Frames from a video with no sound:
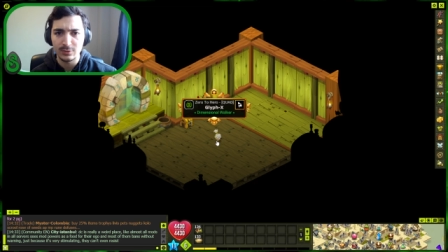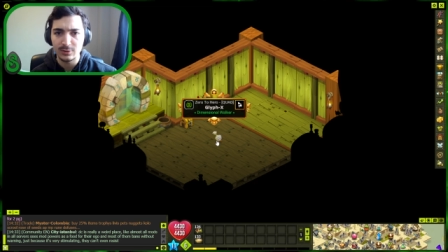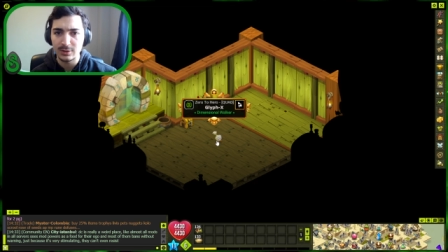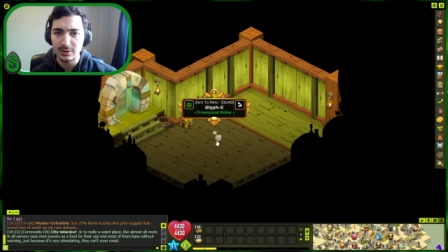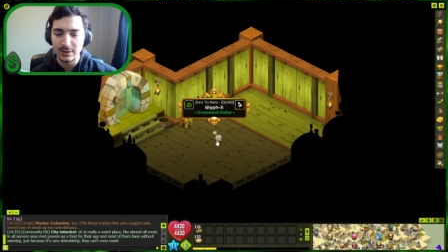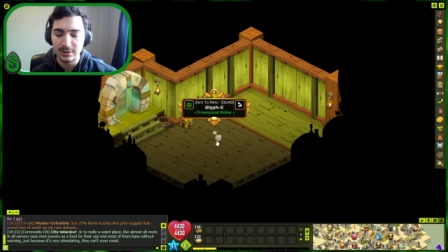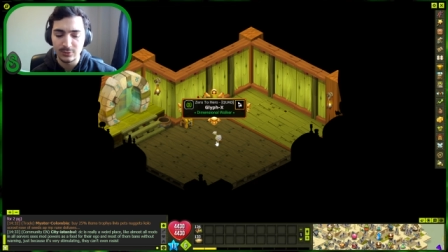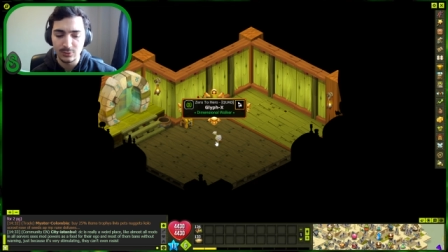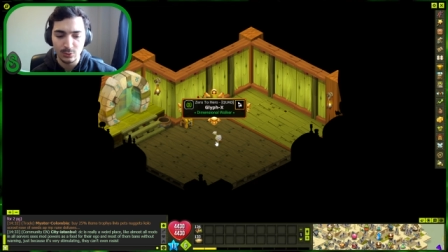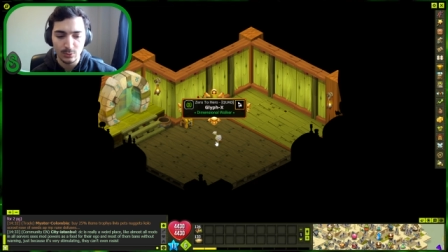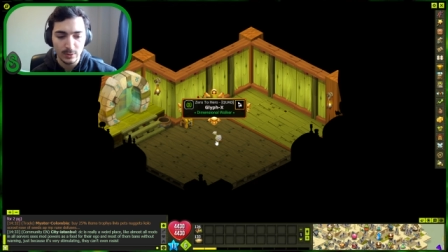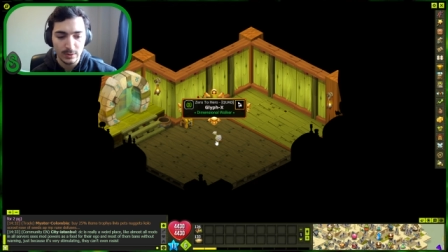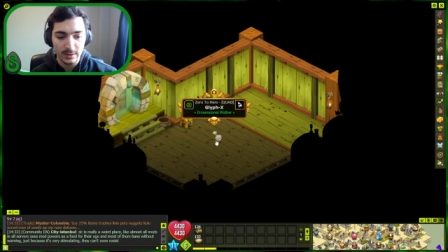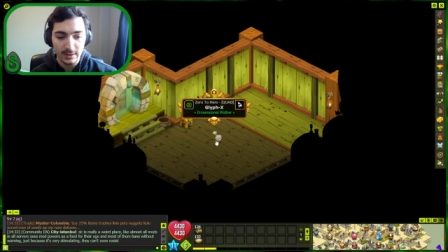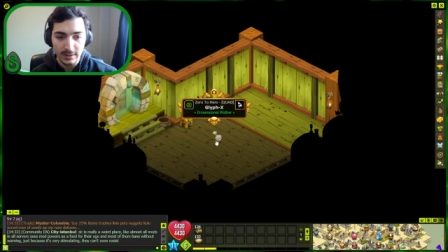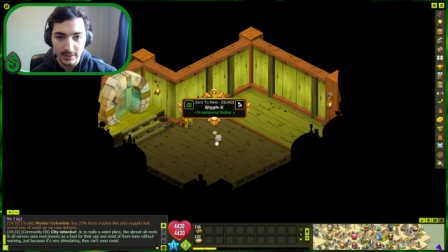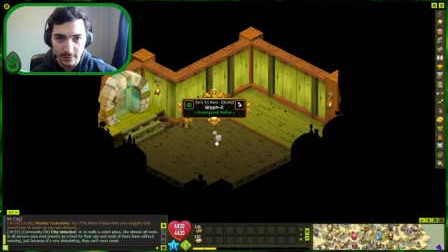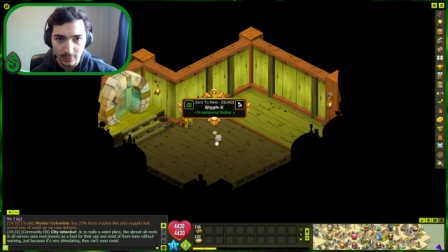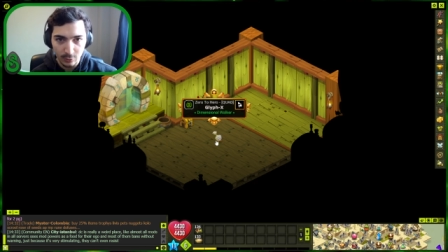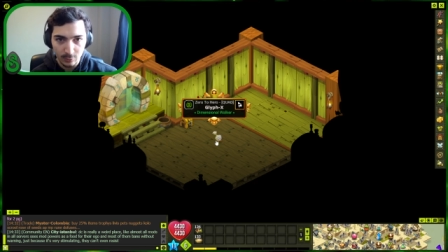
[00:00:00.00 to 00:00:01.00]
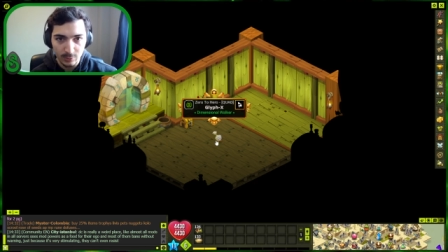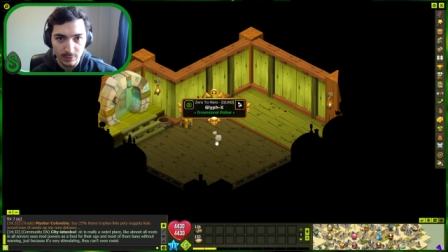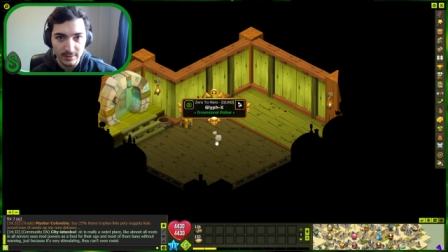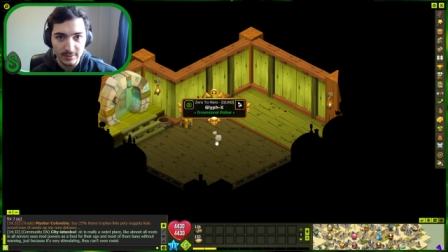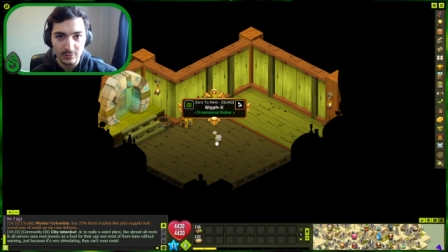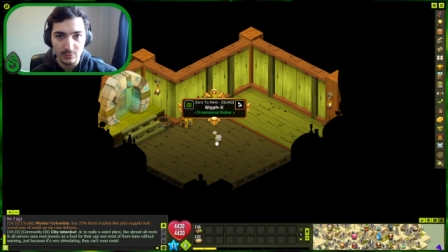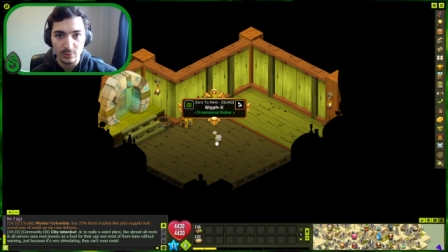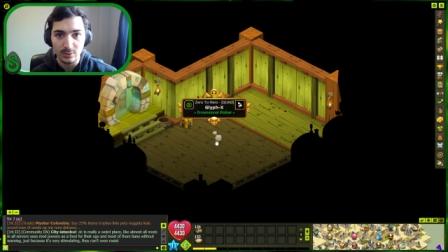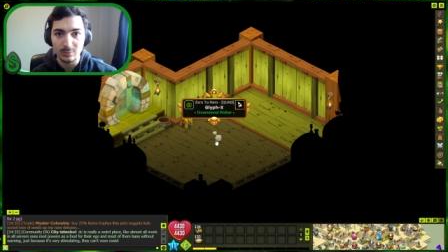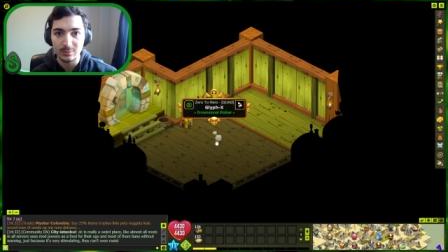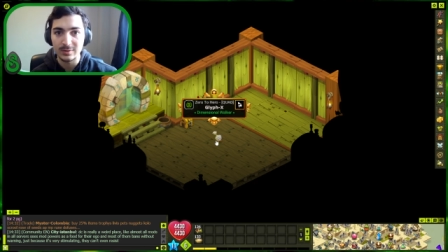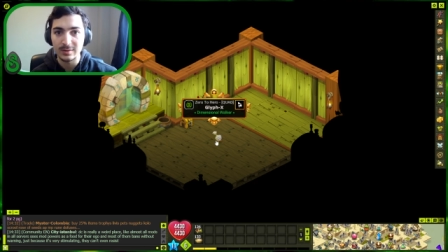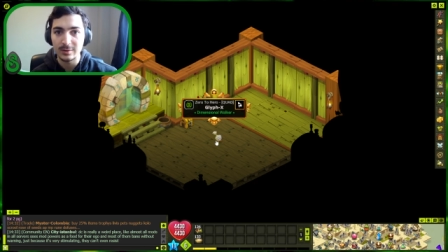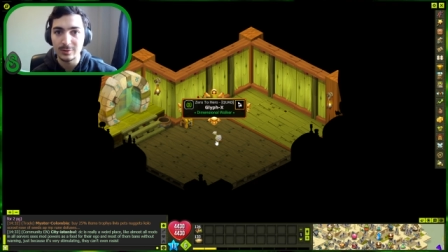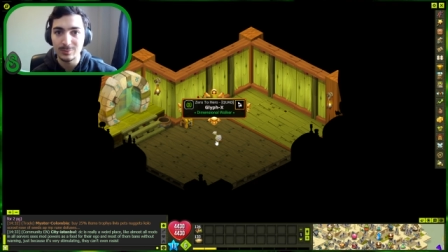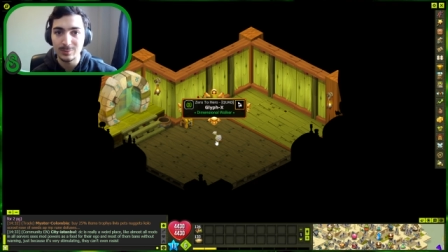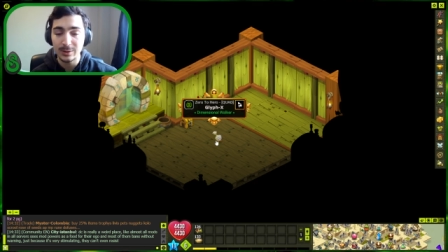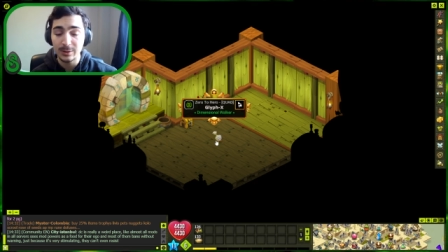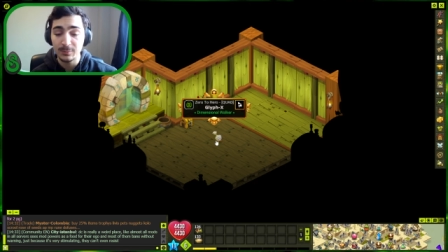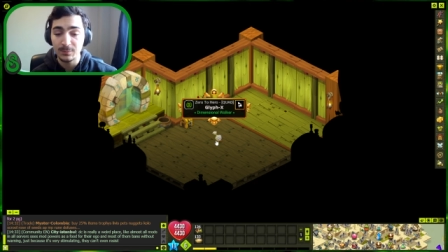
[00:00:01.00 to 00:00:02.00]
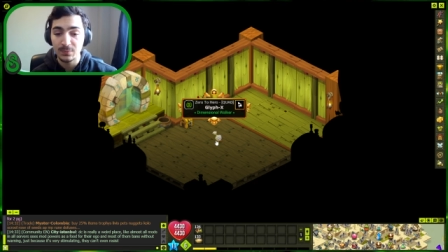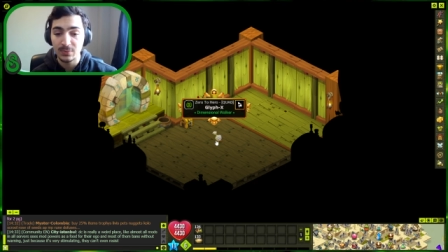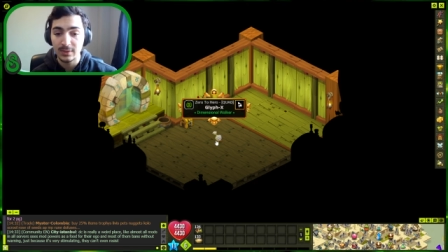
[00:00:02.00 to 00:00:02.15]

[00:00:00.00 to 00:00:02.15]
talking too quietly. I hope you guys were able to hear me.